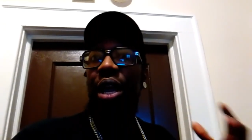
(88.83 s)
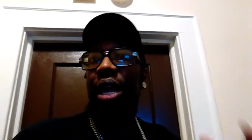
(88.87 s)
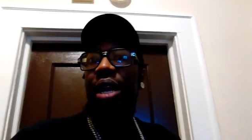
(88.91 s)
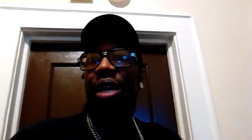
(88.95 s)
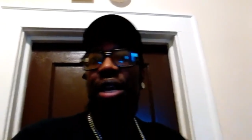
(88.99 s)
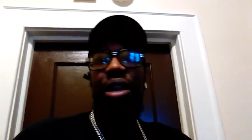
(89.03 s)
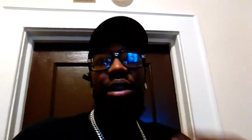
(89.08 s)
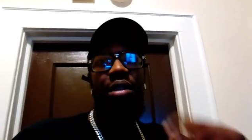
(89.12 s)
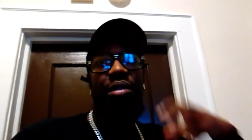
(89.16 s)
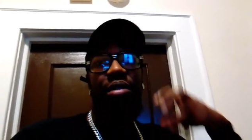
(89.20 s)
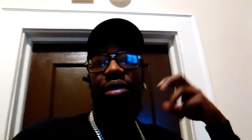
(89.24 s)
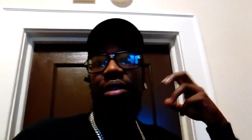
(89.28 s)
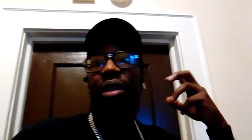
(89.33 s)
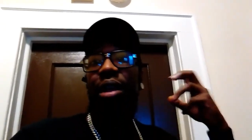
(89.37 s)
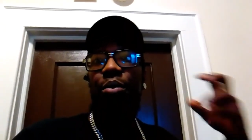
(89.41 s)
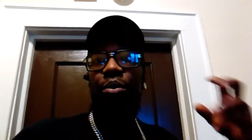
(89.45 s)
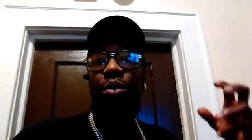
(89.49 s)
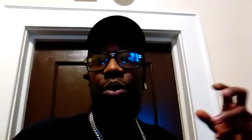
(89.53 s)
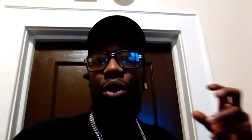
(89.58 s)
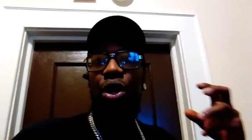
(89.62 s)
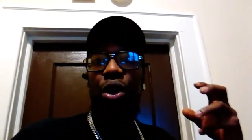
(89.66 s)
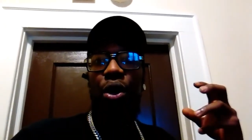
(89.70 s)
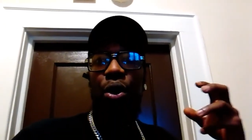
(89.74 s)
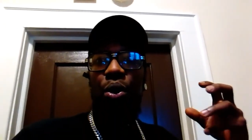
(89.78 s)
And then
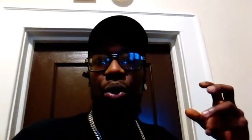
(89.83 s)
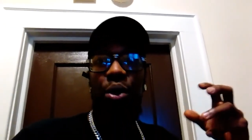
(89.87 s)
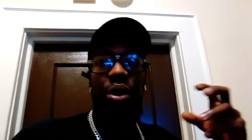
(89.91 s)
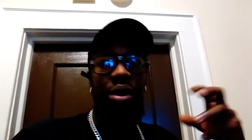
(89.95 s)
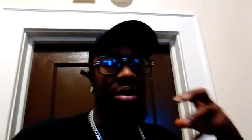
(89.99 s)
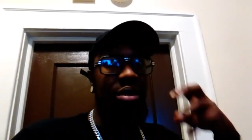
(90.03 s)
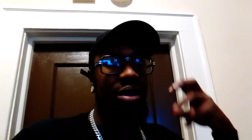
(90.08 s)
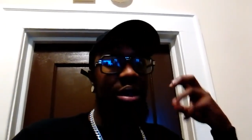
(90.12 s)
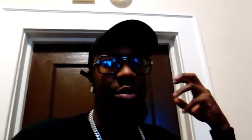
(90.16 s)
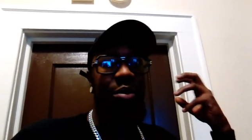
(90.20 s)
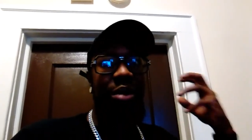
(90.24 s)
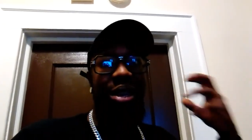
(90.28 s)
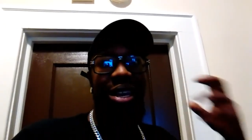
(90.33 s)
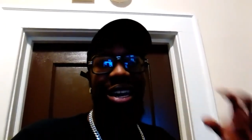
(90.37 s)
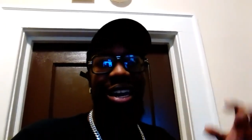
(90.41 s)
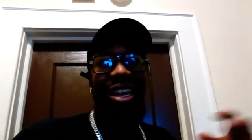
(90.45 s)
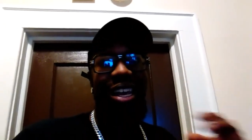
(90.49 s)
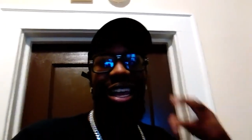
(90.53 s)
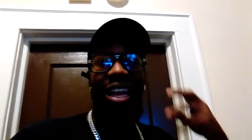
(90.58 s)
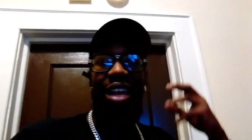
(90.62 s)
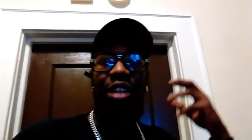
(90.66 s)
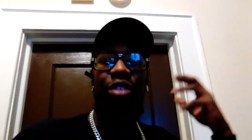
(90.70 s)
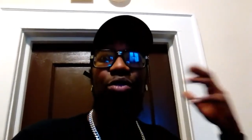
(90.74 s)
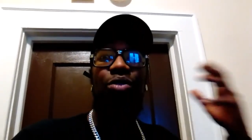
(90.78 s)
some, you know, some
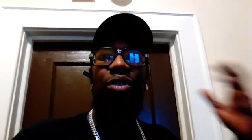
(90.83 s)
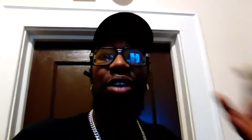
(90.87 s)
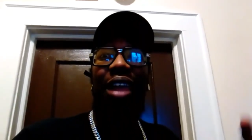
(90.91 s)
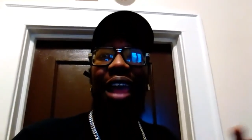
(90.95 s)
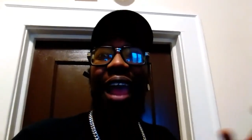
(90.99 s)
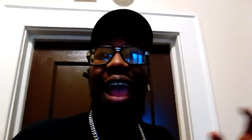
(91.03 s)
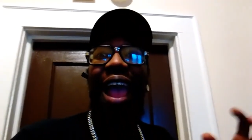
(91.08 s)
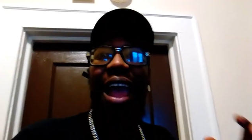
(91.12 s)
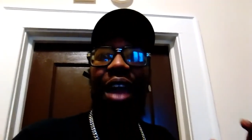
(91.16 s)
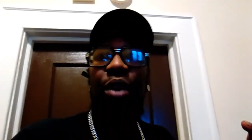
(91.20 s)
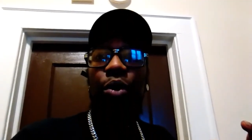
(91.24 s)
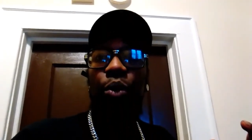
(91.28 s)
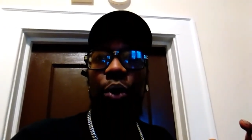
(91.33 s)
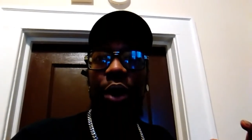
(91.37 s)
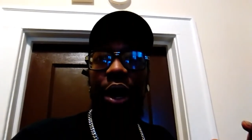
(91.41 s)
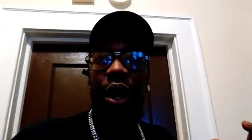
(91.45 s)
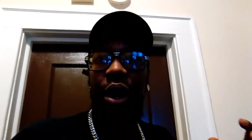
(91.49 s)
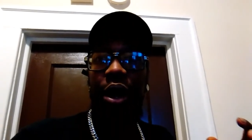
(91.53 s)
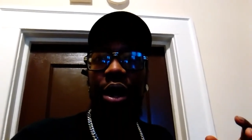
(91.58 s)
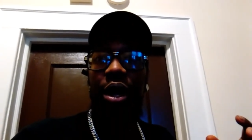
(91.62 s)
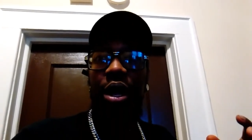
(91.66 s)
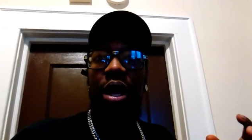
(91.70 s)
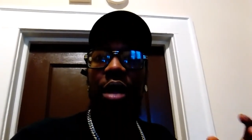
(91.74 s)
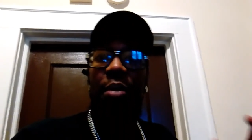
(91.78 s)
ilekes you can't
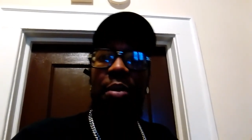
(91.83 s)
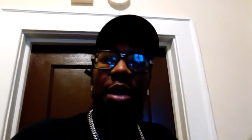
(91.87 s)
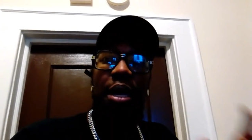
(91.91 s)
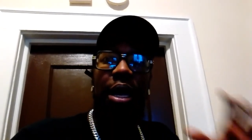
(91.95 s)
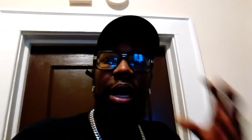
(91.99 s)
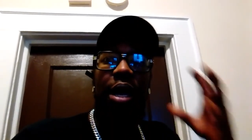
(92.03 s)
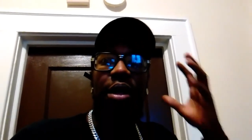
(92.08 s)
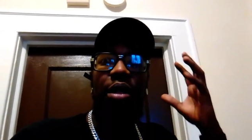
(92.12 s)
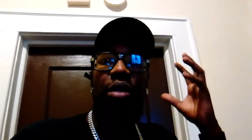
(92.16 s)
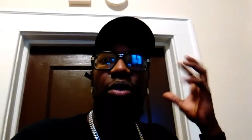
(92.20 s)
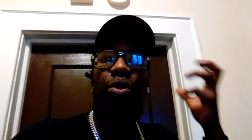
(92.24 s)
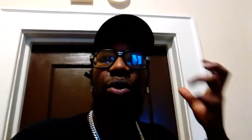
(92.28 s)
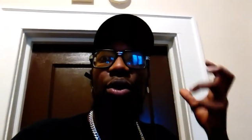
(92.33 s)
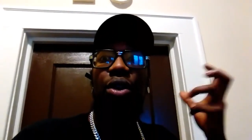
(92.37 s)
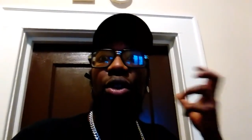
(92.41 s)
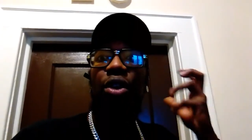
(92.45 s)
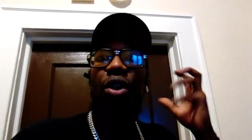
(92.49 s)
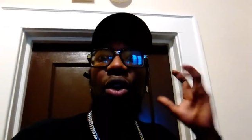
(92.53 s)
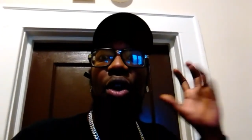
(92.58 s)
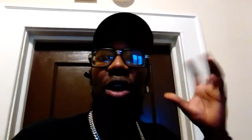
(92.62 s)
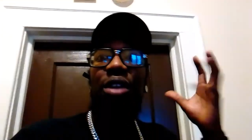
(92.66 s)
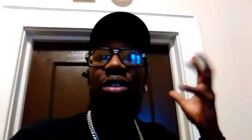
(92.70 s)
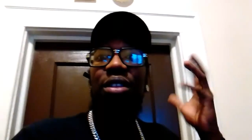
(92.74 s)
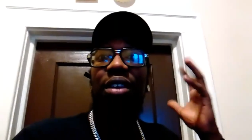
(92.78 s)
wear because it's going to
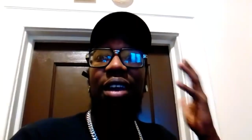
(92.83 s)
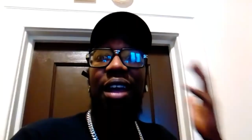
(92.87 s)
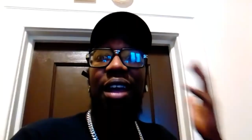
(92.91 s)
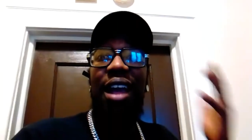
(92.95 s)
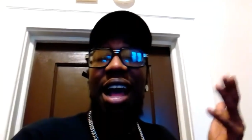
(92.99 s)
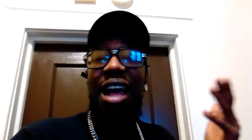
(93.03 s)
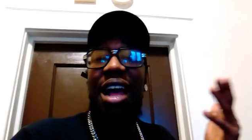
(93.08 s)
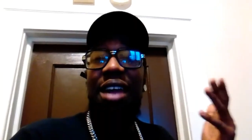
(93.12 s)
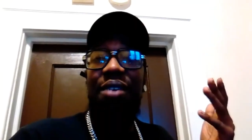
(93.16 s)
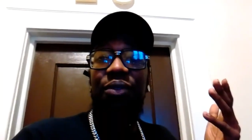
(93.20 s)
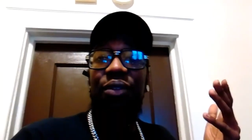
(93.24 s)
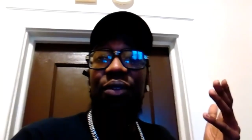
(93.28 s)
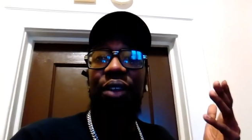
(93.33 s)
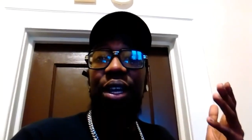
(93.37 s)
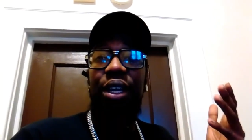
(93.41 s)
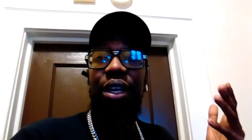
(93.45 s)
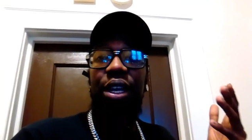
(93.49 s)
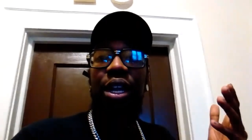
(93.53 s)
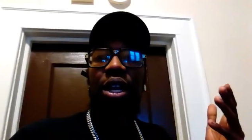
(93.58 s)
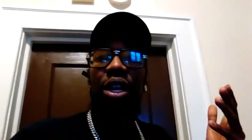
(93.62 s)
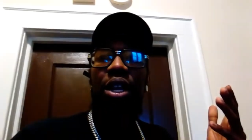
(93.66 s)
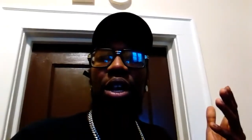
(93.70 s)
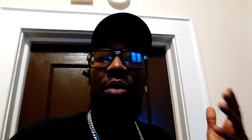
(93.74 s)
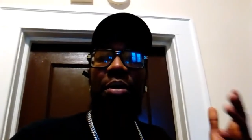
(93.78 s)
cause a conflict.
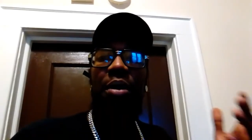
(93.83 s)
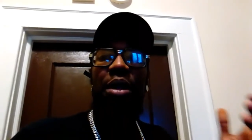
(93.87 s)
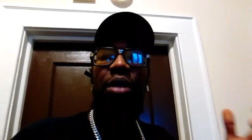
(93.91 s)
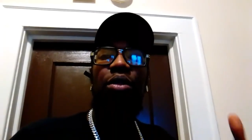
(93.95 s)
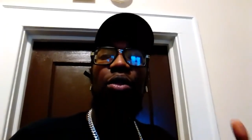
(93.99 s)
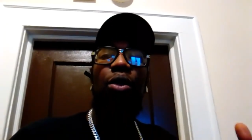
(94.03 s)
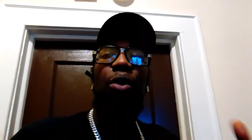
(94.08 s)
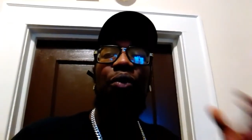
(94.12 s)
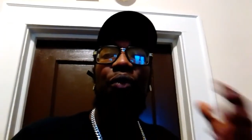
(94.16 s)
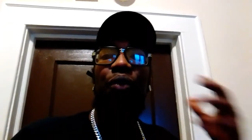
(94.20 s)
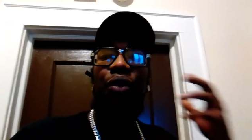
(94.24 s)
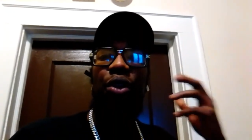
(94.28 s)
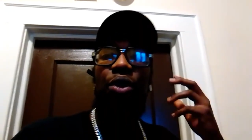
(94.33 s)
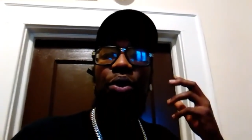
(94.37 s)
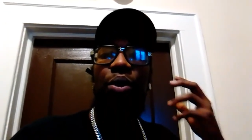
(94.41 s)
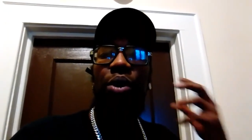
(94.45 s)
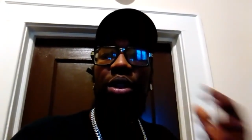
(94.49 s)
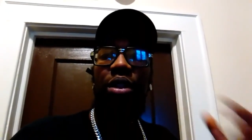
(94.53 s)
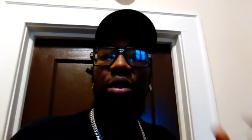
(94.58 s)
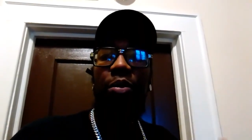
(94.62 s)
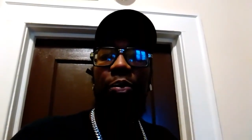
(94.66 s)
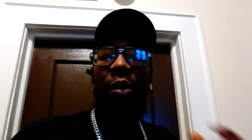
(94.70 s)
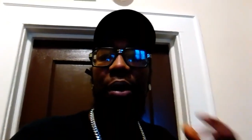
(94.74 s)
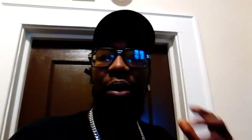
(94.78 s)
You know what I mean? So for you
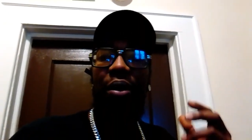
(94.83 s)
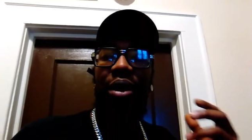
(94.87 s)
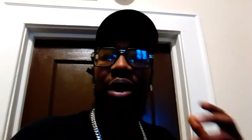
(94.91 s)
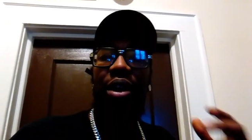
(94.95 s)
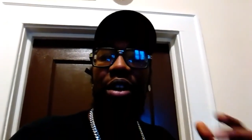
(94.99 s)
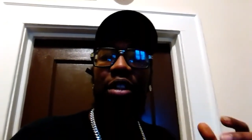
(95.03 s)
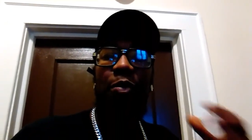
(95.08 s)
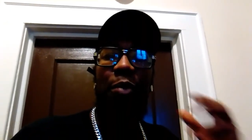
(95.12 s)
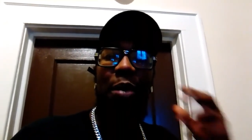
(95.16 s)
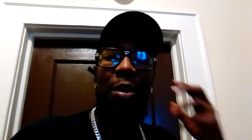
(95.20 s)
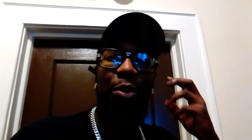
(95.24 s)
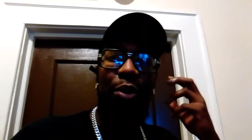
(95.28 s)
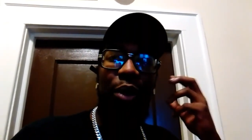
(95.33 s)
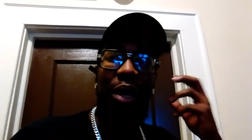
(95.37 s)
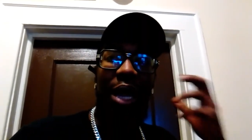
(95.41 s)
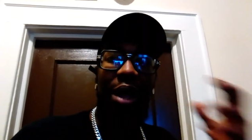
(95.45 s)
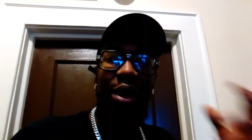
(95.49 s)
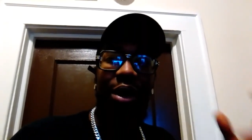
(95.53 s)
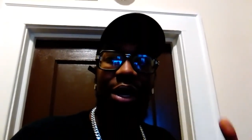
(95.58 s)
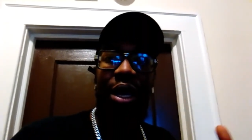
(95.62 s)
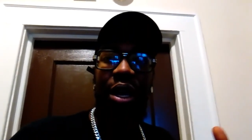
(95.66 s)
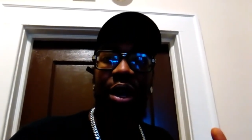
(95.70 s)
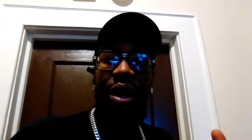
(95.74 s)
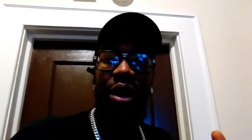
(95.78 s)
experienced people
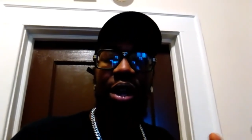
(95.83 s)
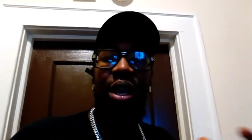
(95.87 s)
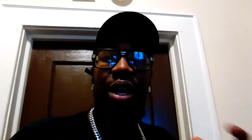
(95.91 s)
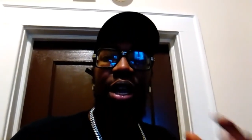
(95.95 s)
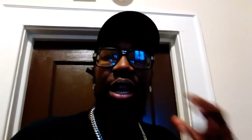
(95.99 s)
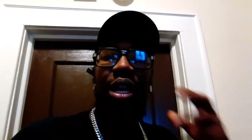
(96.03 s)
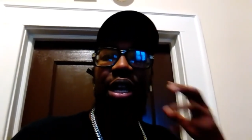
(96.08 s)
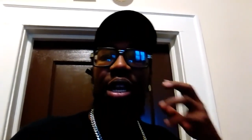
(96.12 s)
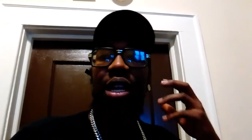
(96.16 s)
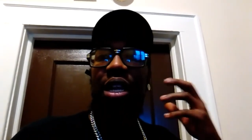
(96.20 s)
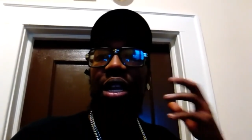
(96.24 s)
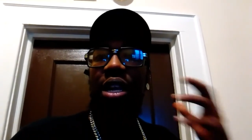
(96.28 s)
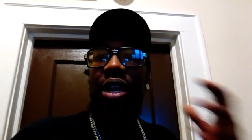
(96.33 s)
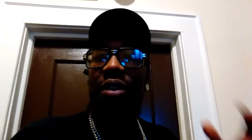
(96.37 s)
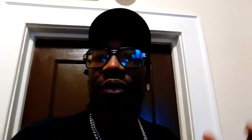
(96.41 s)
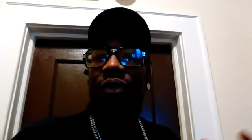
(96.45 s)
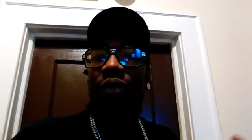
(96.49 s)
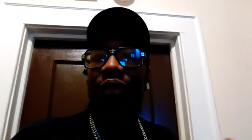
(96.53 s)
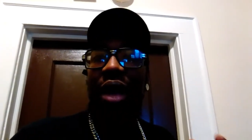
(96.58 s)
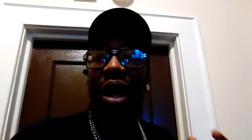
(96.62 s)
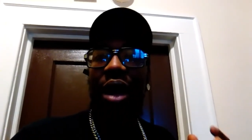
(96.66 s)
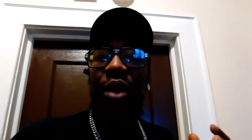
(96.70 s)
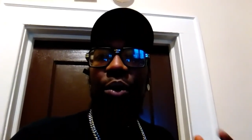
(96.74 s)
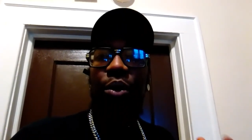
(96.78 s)
out there in the e
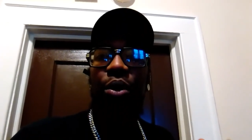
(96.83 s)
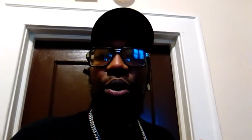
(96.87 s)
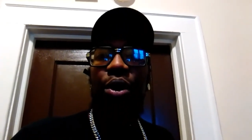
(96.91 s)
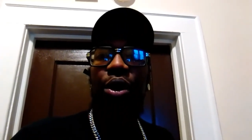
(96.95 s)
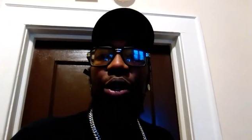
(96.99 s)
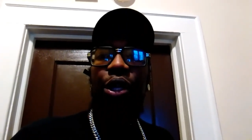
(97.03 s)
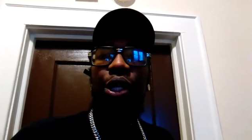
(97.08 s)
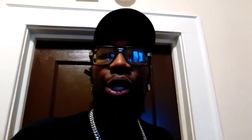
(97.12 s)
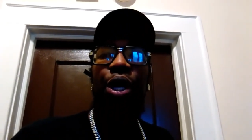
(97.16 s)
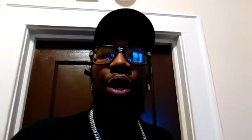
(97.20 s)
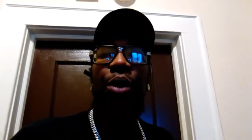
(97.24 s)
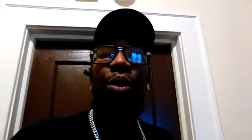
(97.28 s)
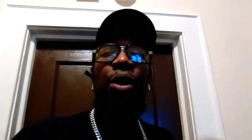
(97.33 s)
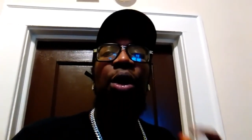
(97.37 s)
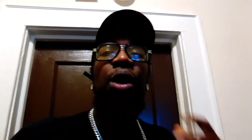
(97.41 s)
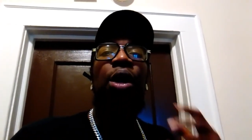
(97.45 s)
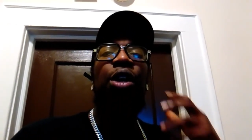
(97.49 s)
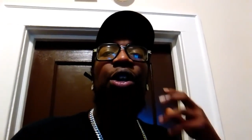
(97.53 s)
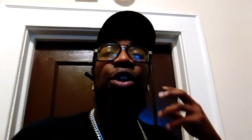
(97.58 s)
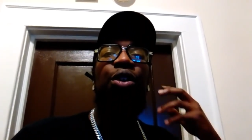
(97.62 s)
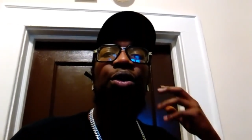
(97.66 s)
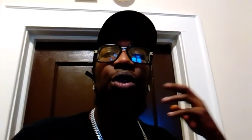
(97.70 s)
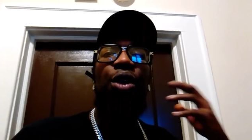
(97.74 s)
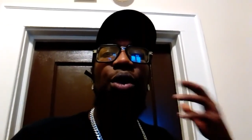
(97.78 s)
world, you know,
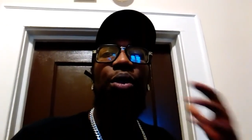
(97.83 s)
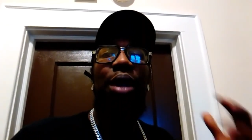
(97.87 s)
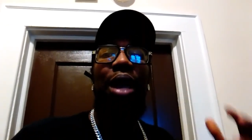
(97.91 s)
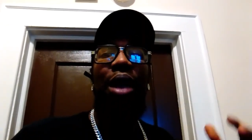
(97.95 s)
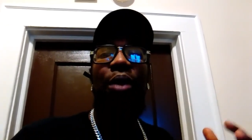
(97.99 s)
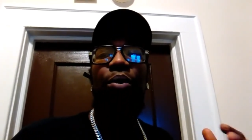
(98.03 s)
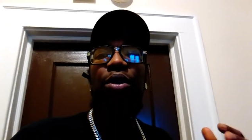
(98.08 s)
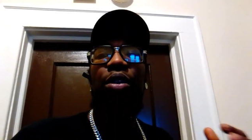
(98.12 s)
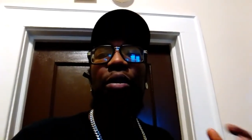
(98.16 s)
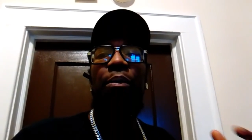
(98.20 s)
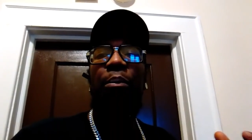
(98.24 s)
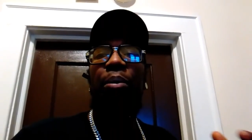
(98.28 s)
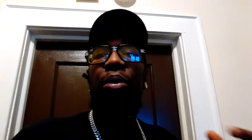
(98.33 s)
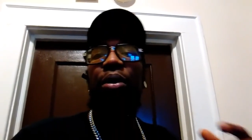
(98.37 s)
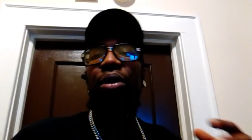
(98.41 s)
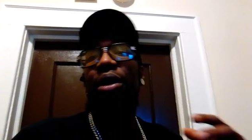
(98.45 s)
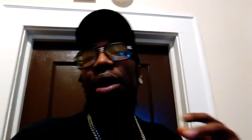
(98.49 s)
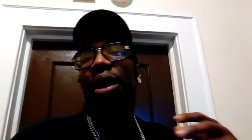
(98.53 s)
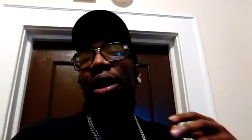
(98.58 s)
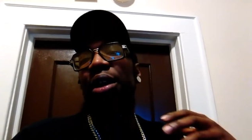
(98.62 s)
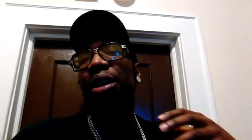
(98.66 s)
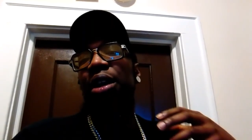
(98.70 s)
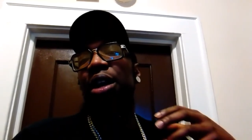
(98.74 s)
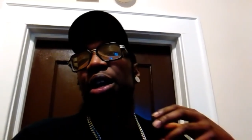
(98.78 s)
you know that when you put
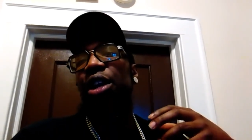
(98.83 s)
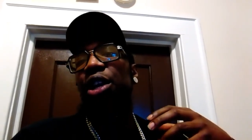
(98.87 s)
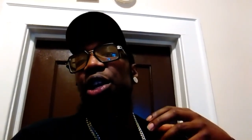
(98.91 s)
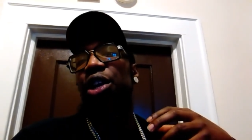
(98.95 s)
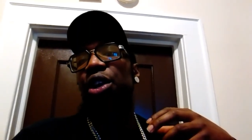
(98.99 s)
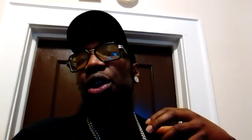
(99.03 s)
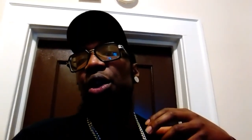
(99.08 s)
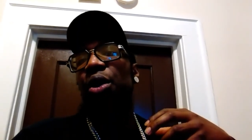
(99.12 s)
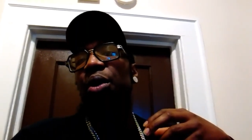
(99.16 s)
on, you